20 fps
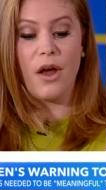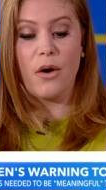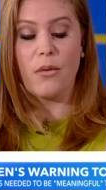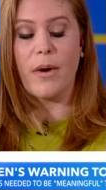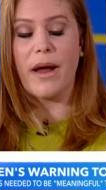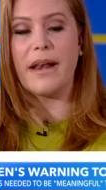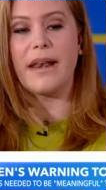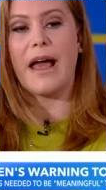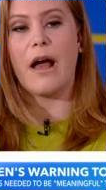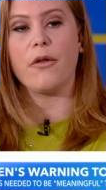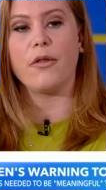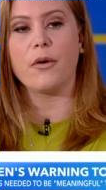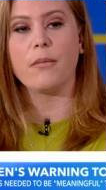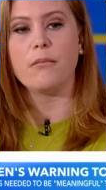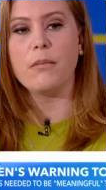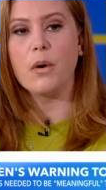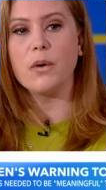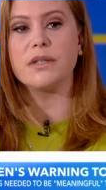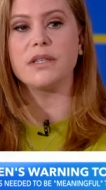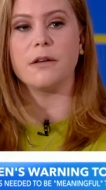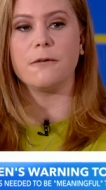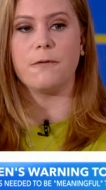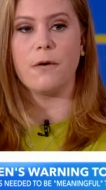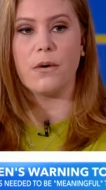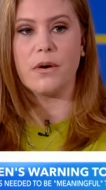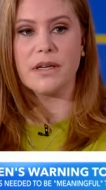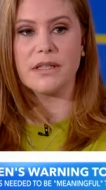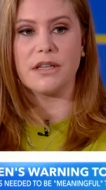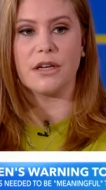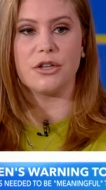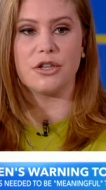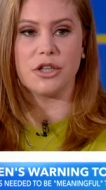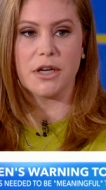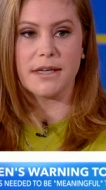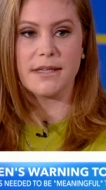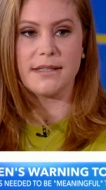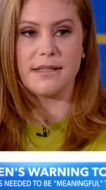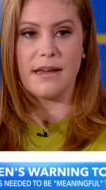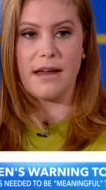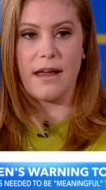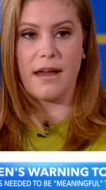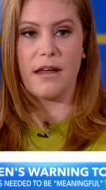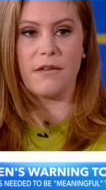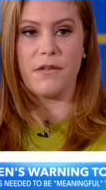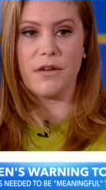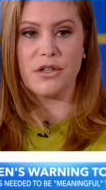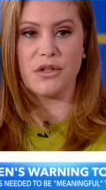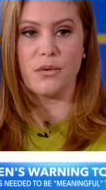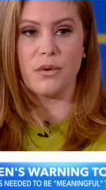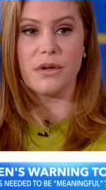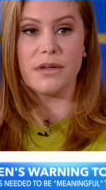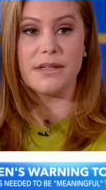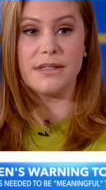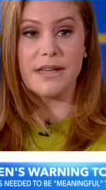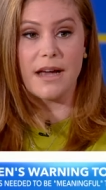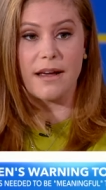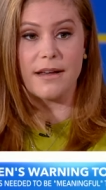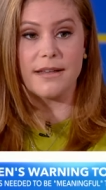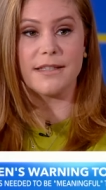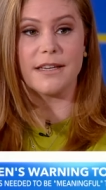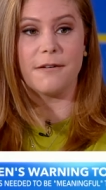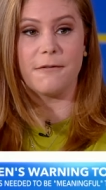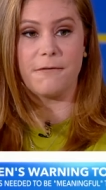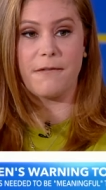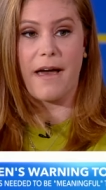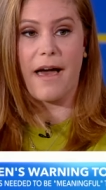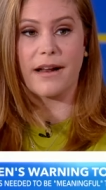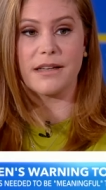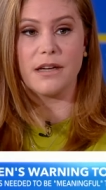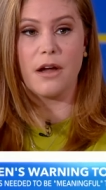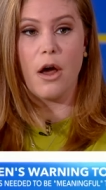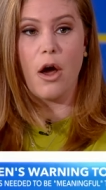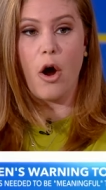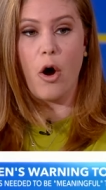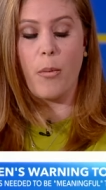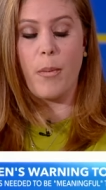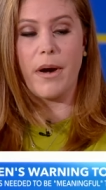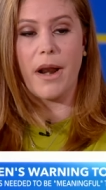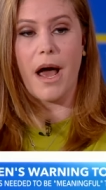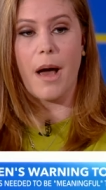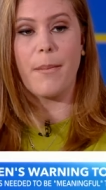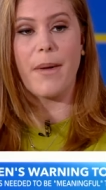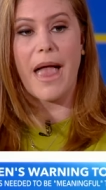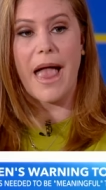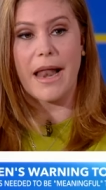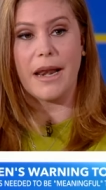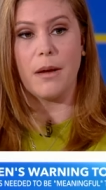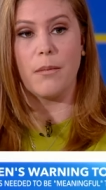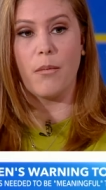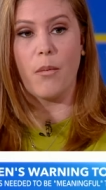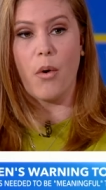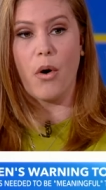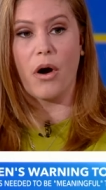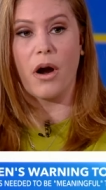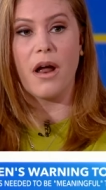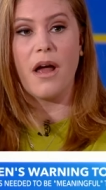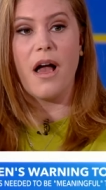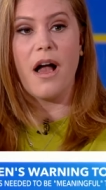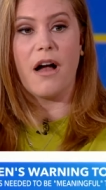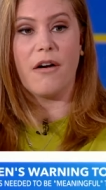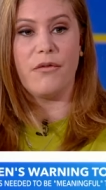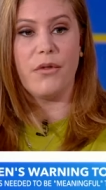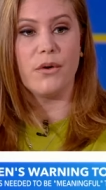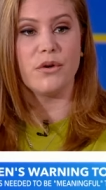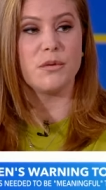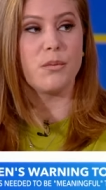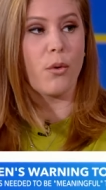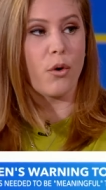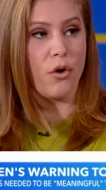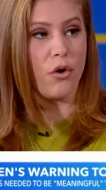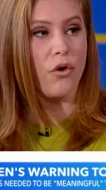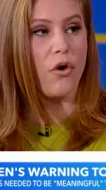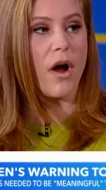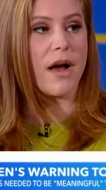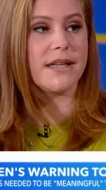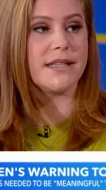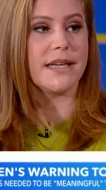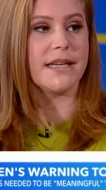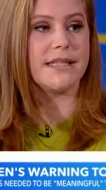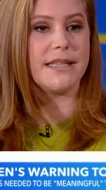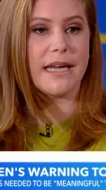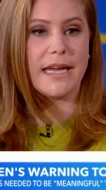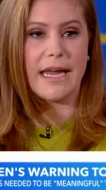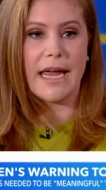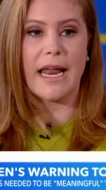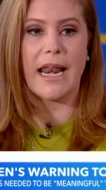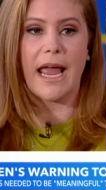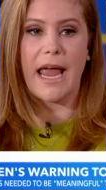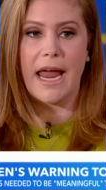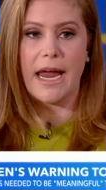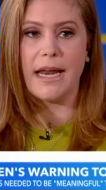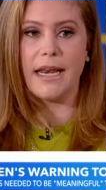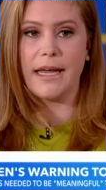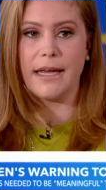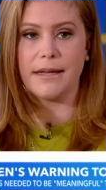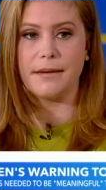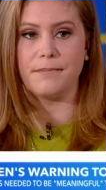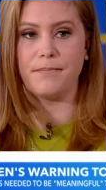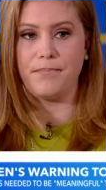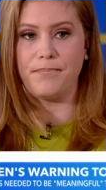Right now, they're mostly focused on just seeing if Israel does, in fact, open up any more of those border crossings to get aid in.